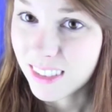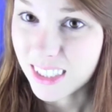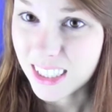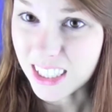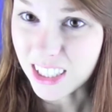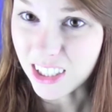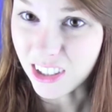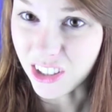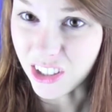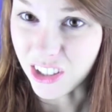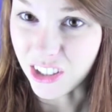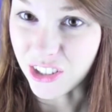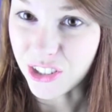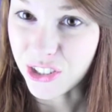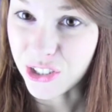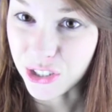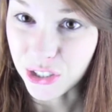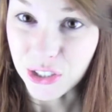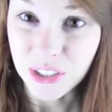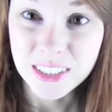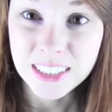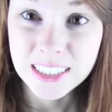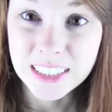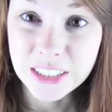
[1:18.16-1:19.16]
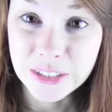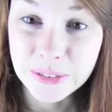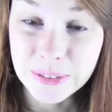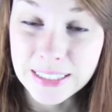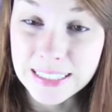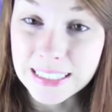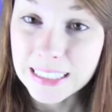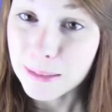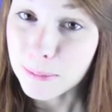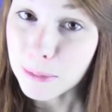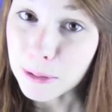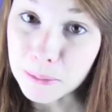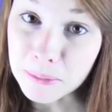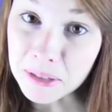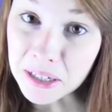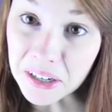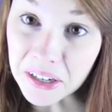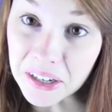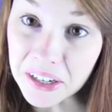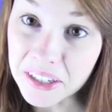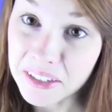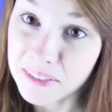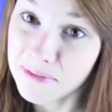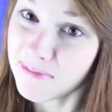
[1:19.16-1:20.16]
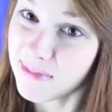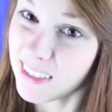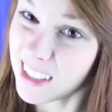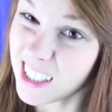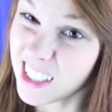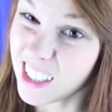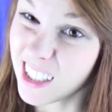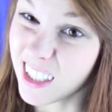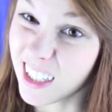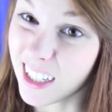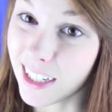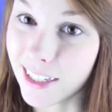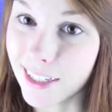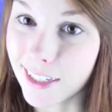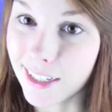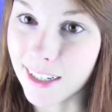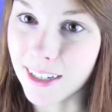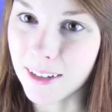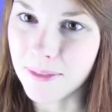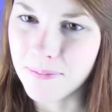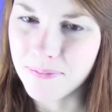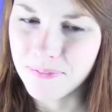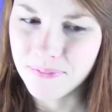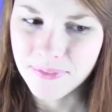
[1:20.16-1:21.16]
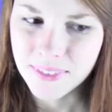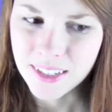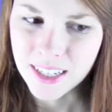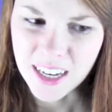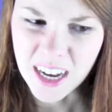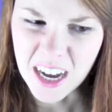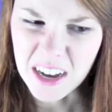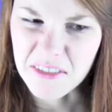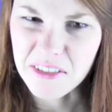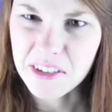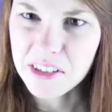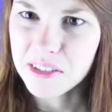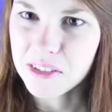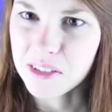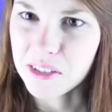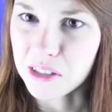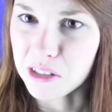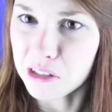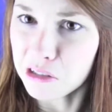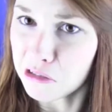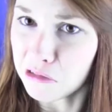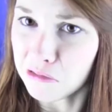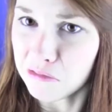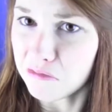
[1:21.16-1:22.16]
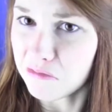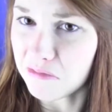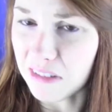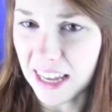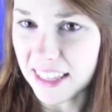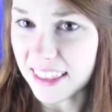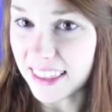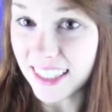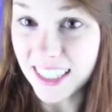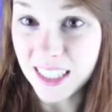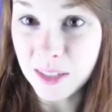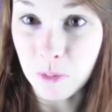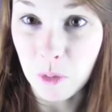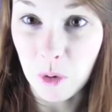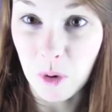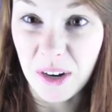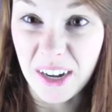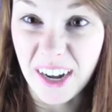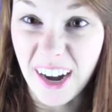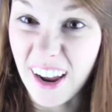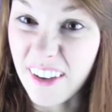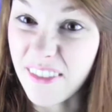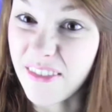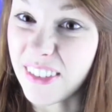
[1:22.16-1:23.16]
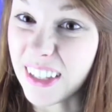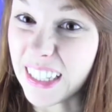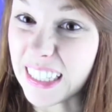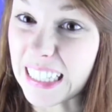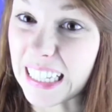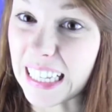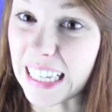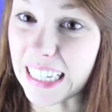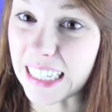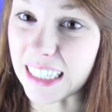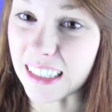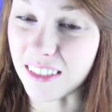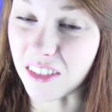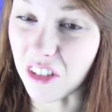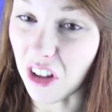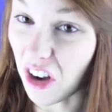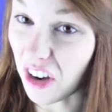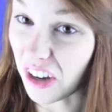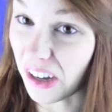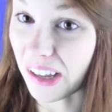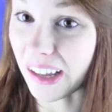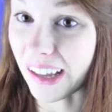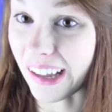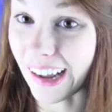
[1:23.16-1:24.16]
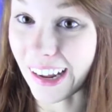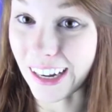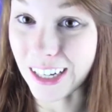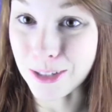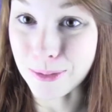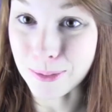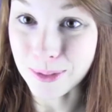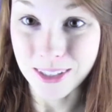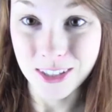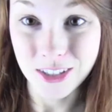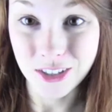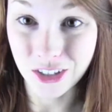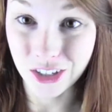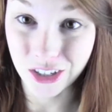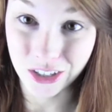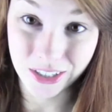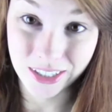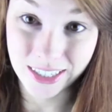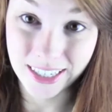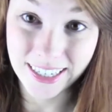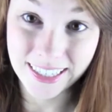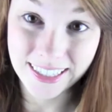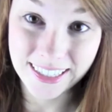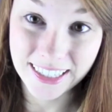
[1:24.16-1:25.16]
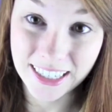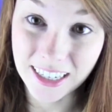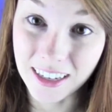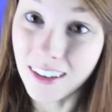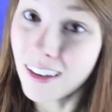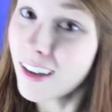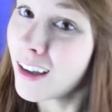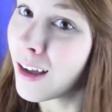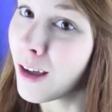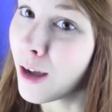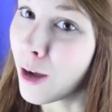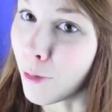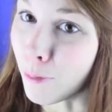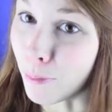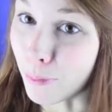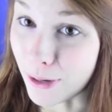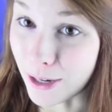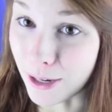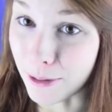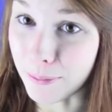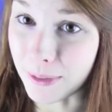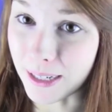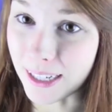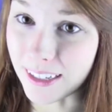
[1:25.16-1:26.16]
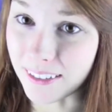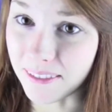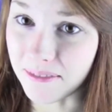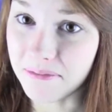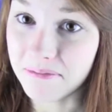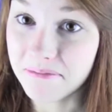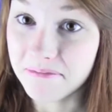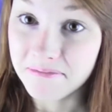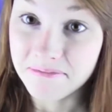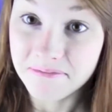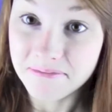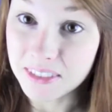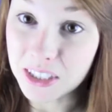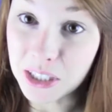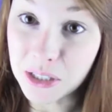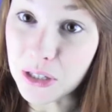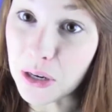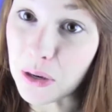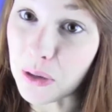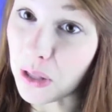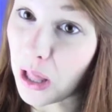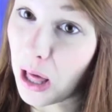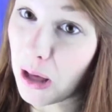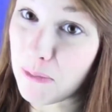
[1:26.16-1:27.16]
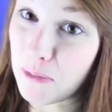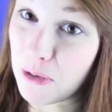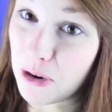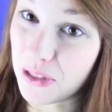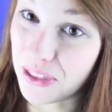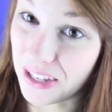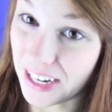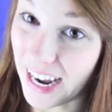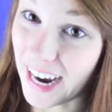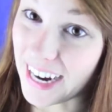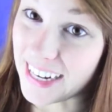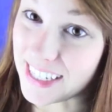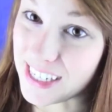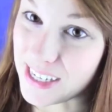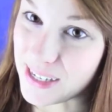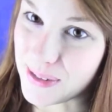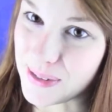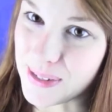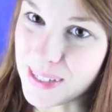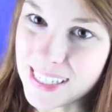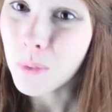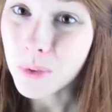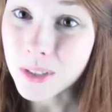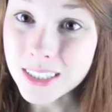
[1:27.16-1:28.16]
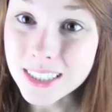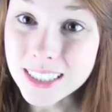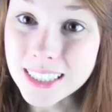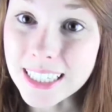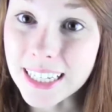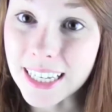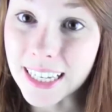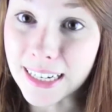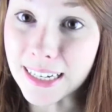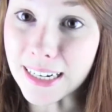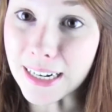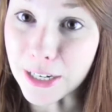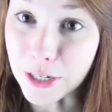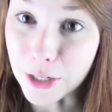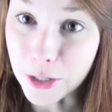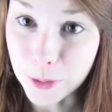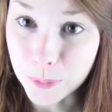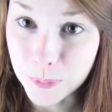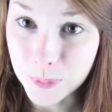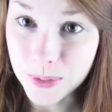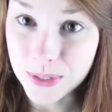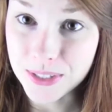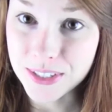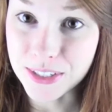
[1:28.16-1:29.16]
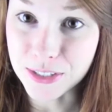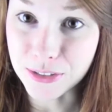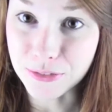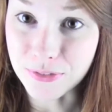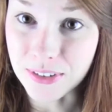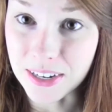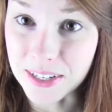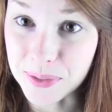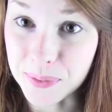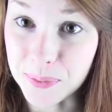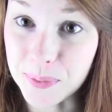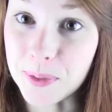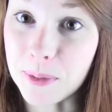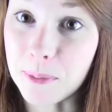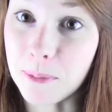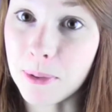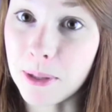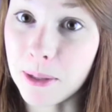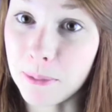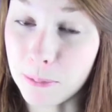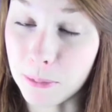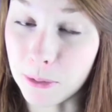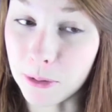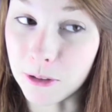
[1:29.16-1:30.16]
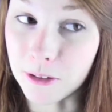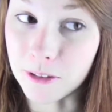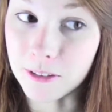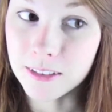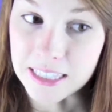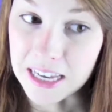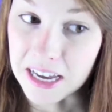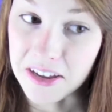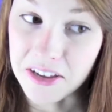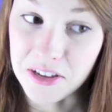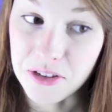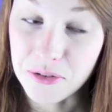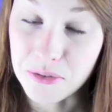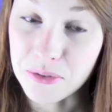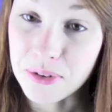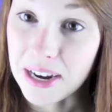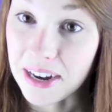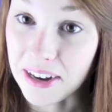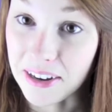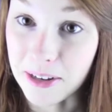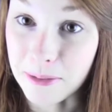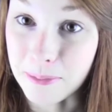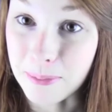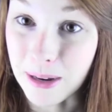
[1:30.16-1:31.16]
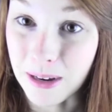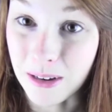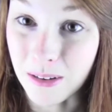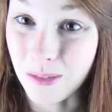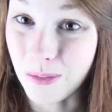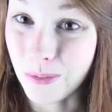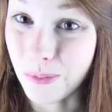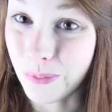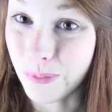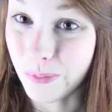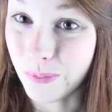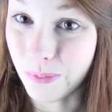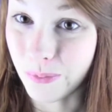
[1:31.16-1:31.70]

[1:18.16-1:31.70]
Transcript: till you're sure that you're ready to be married is a good idea. I've also, at this point, I feel like long engagements are a good idea. But I mean, you know a lot more than I do. Once again, I hope you're still friends with the people that you cared about